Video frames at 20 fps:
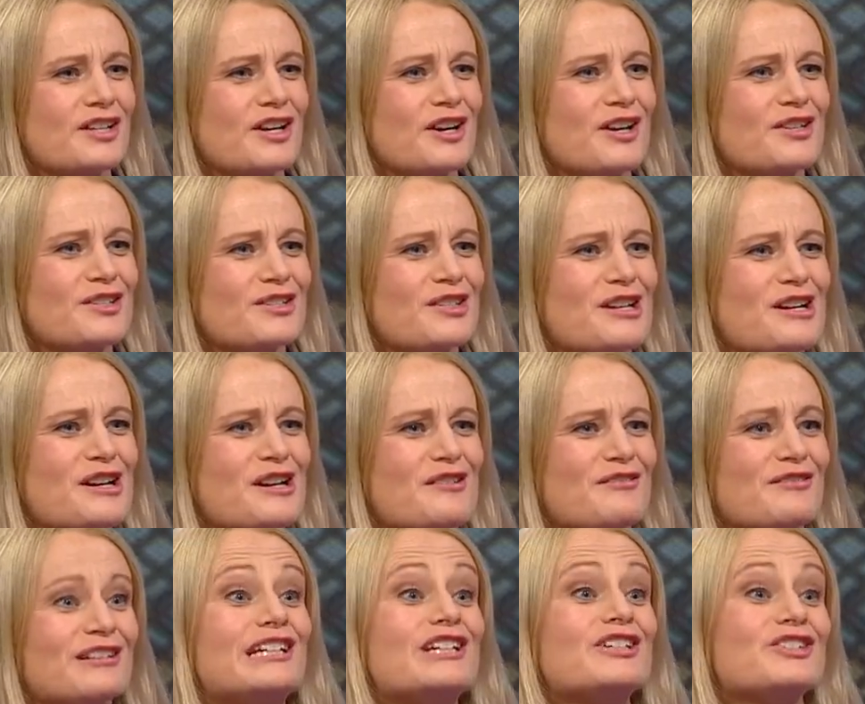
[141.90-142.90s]
stars
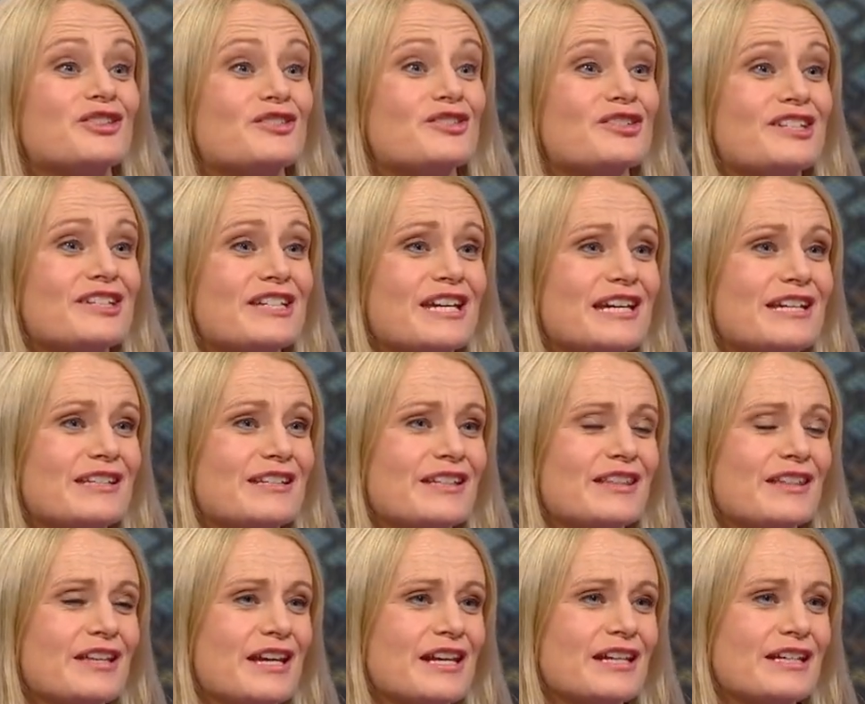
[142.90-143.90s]
really shone today,
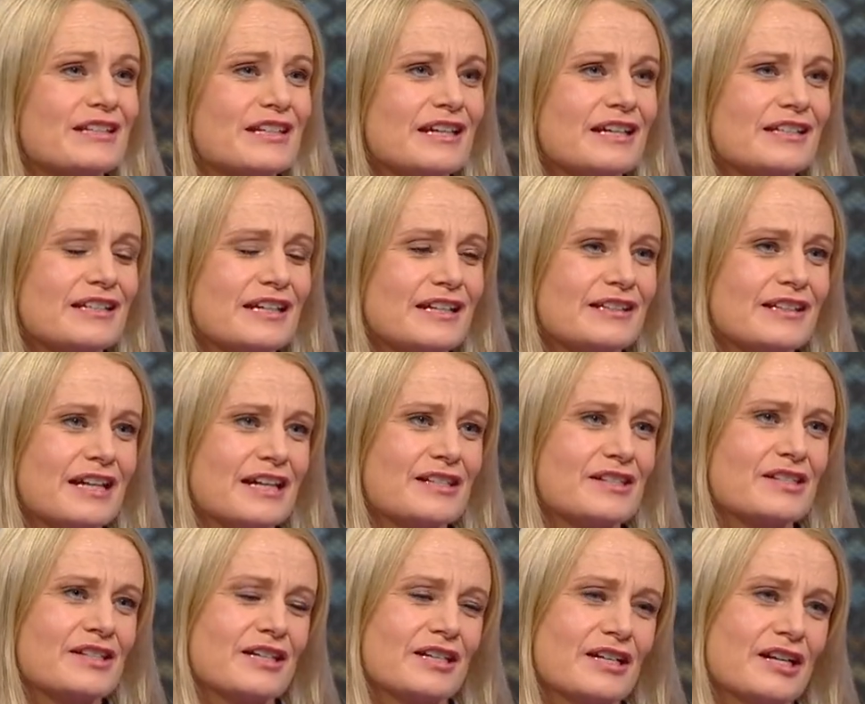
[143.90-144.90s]
didn't they? And
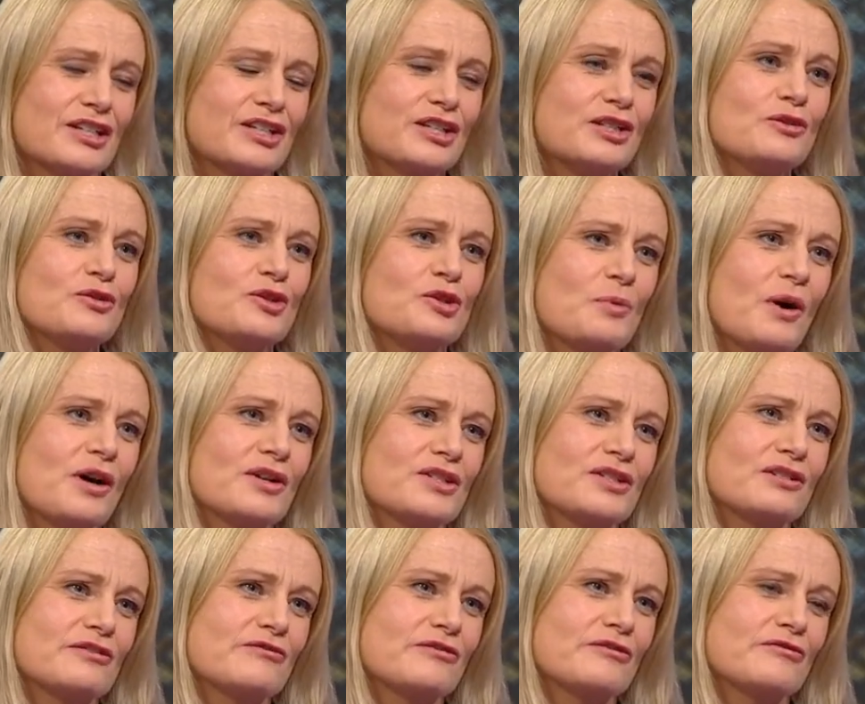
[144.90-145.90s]
that's a huge
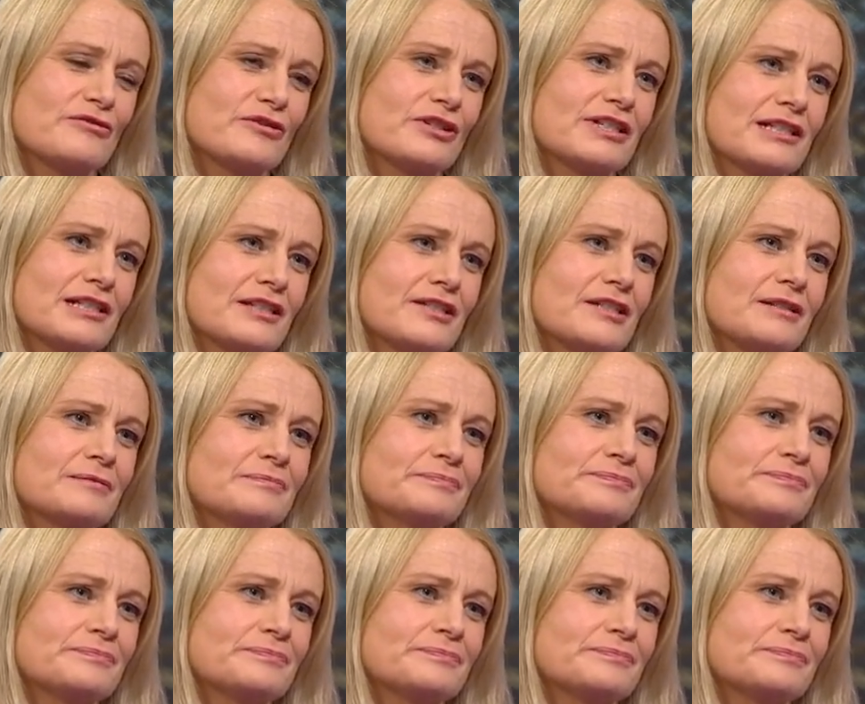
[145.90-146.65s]
positive for England.